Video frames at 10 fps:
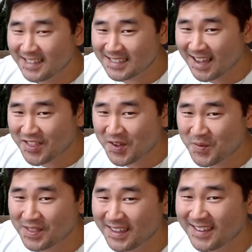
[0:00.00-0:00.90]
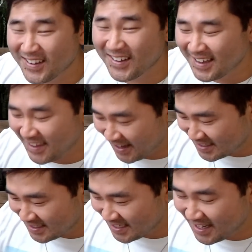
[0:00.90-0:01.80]
It's actually really good. Like I
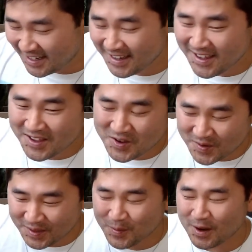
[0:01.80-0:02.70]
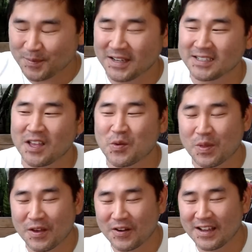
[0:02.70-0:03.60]
said, you really want to be in touch
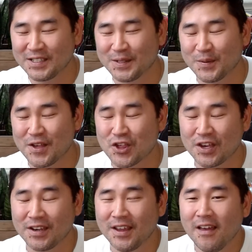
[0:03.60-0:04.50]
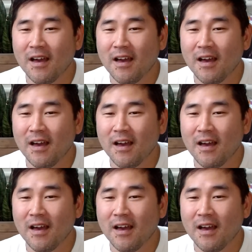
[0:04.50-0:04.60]
with your intuition.